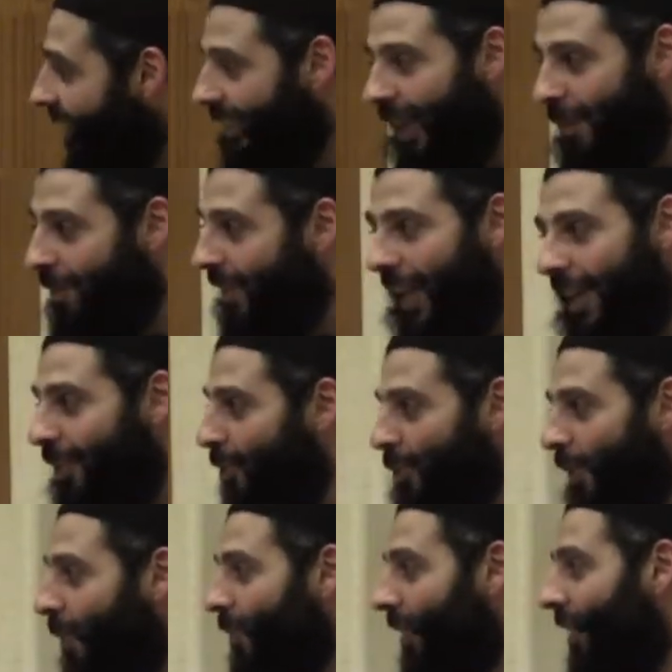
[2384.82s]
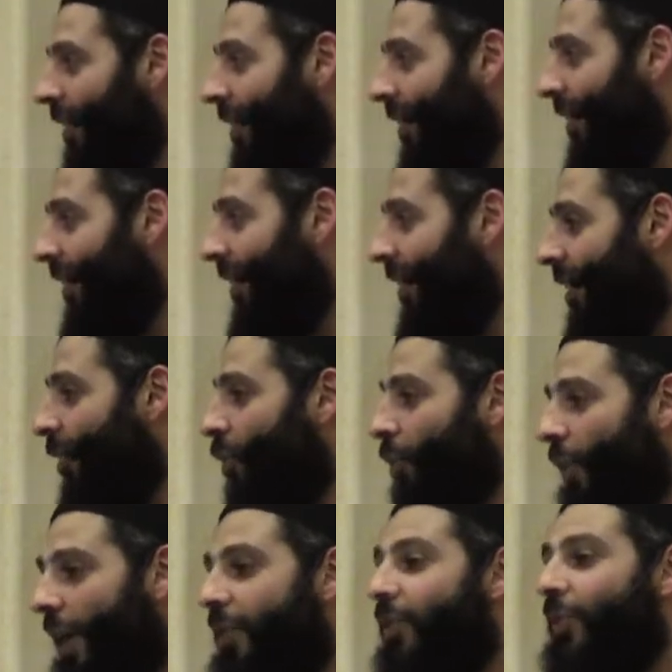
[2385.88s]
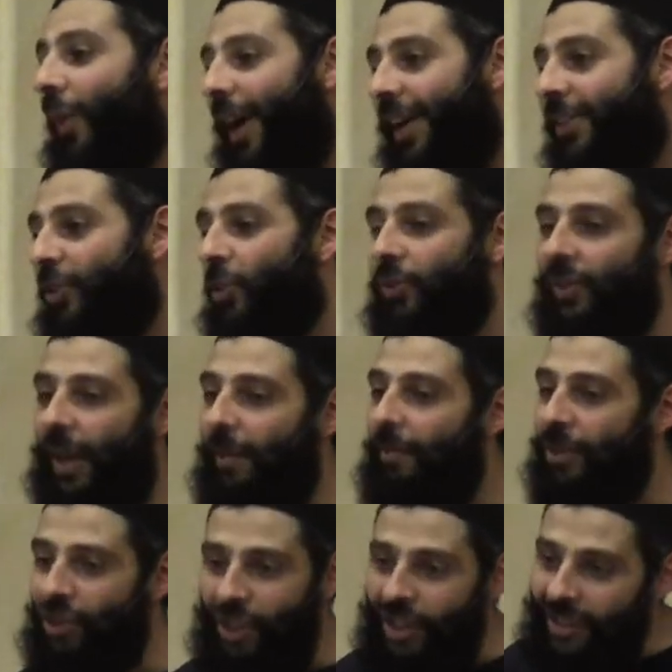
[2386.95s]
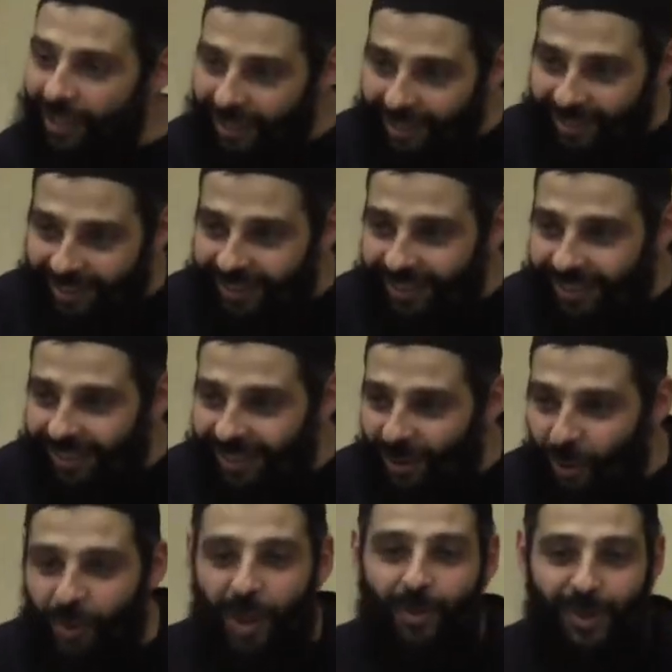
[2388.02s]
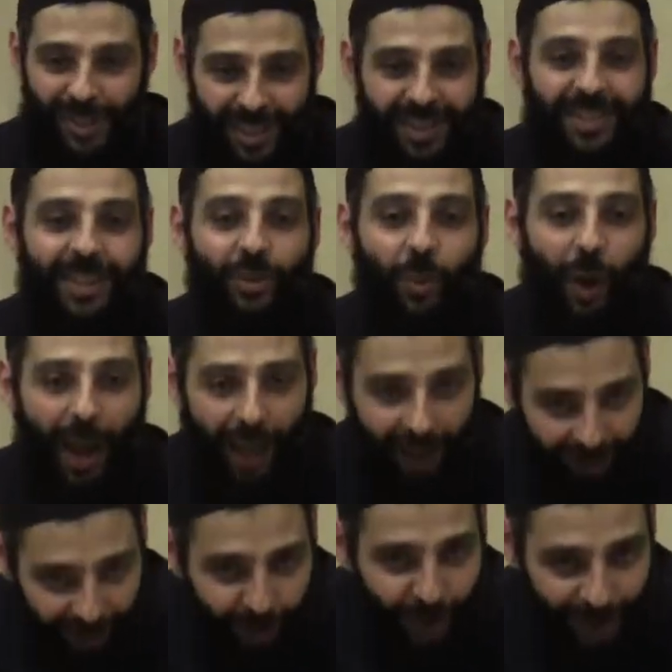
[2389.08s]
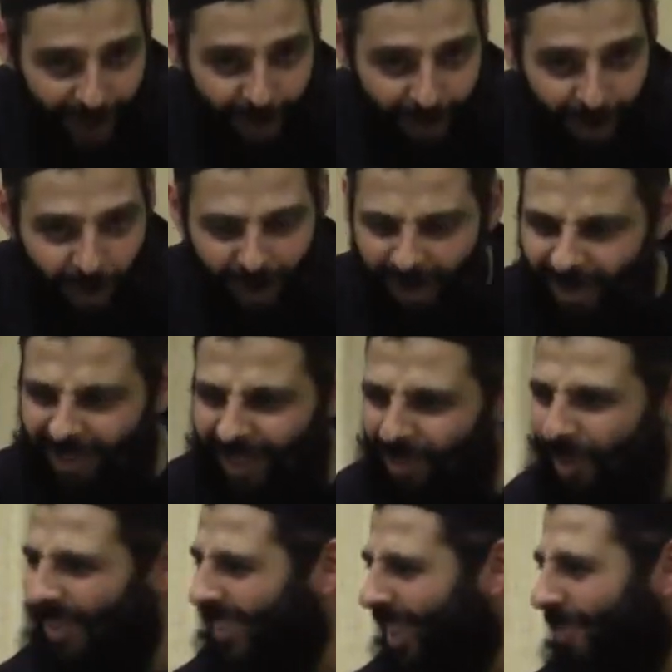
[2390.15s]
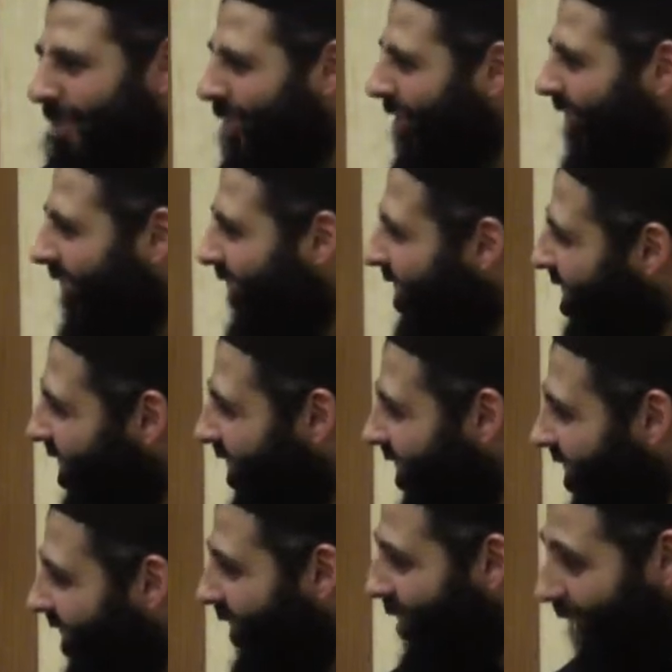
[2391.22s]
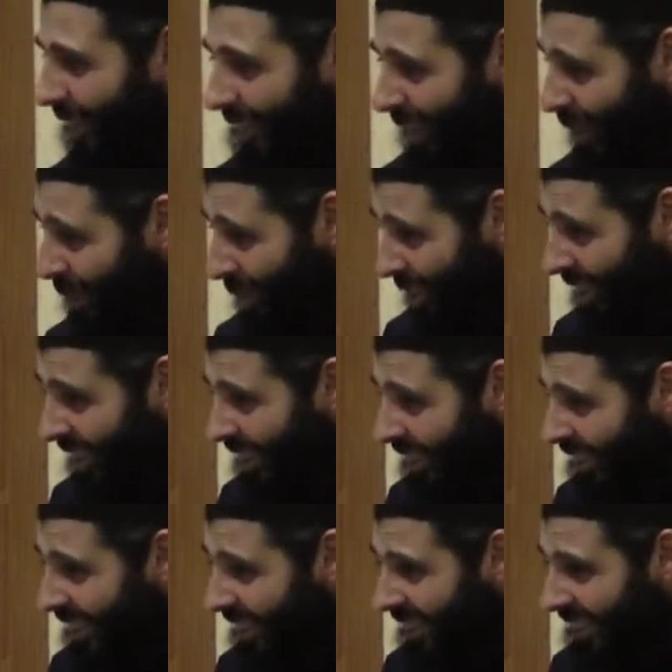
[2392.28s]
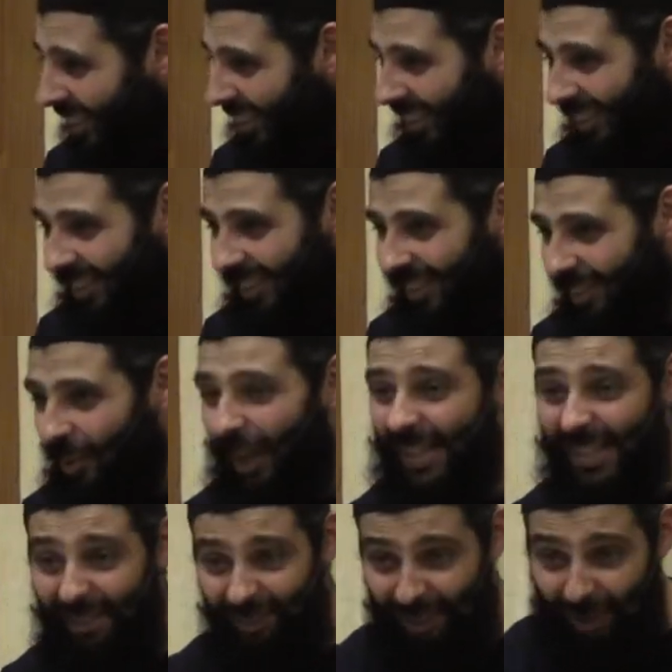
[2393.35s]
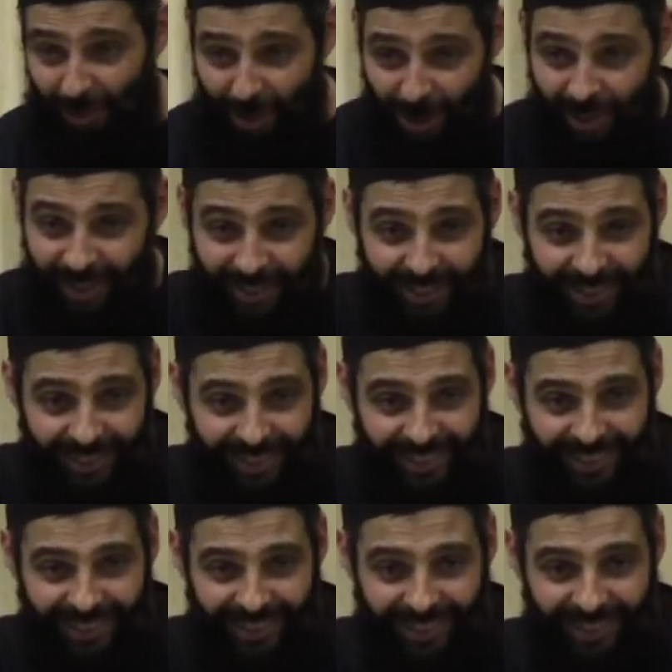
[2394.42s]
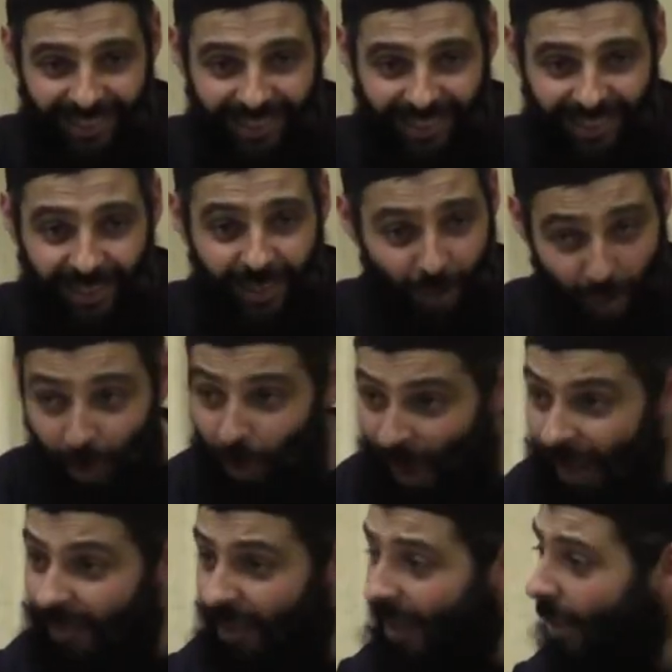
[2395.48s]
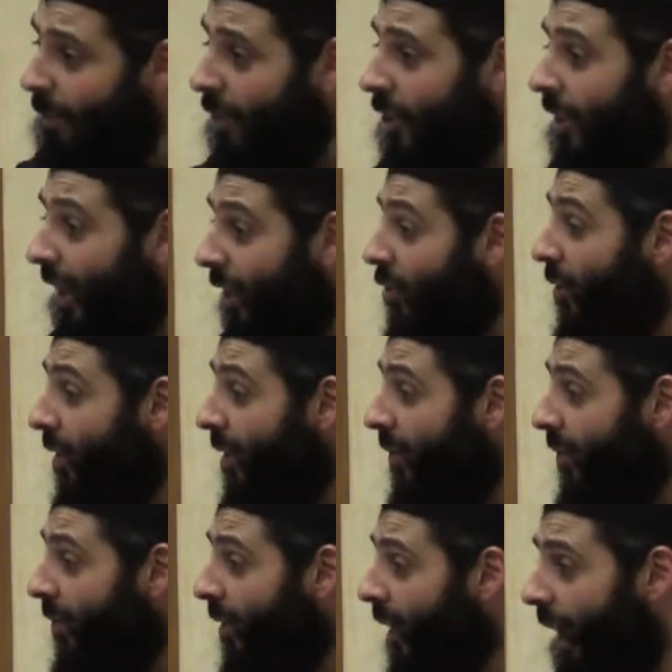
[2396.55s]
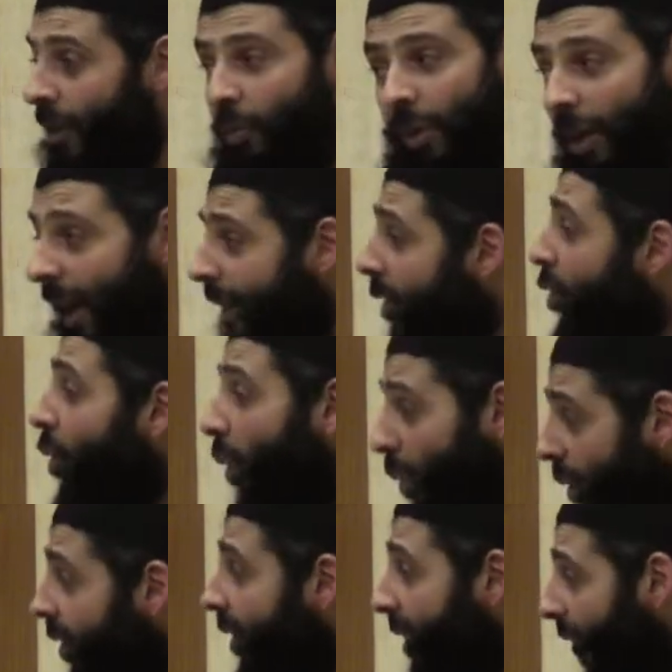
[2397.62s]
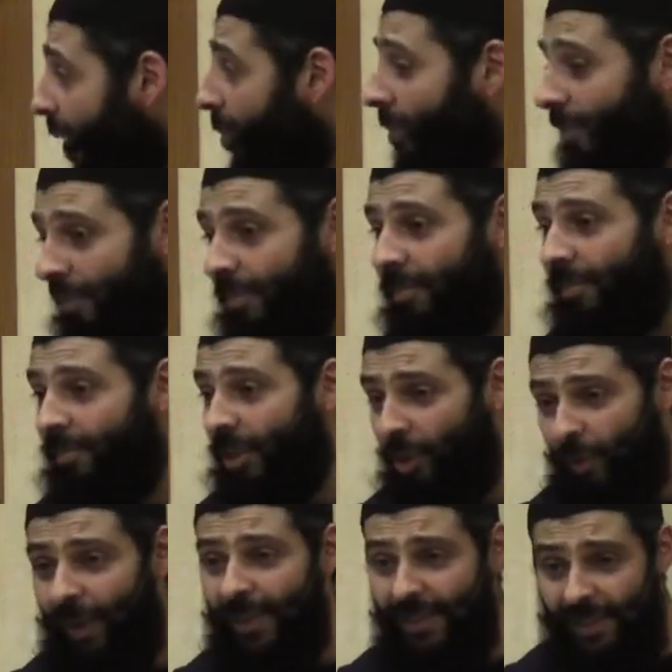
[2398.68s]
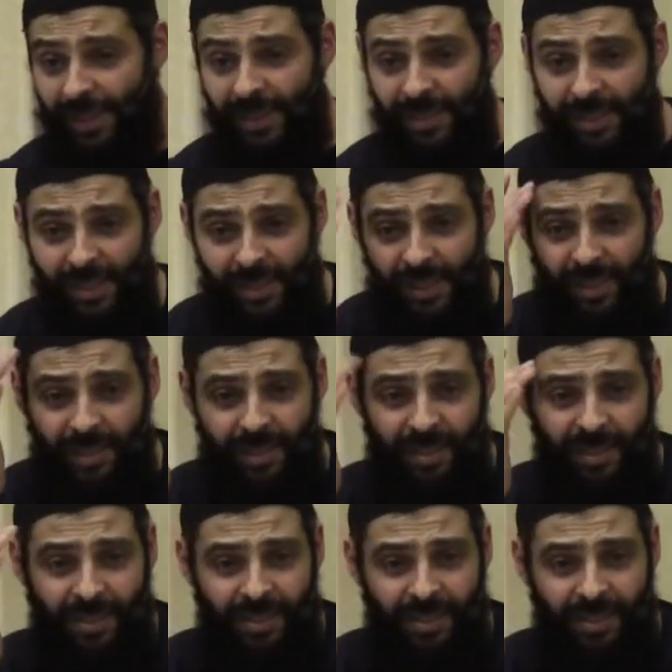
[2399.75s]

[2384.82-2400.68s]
And I'm telling you something. Do not ride your time machine without saying the dua time. What, what time machine? Do you have a time machine? You guys have a time machine? We do have a time machine, actually. And we ride it all the time. You know where is this? It's here.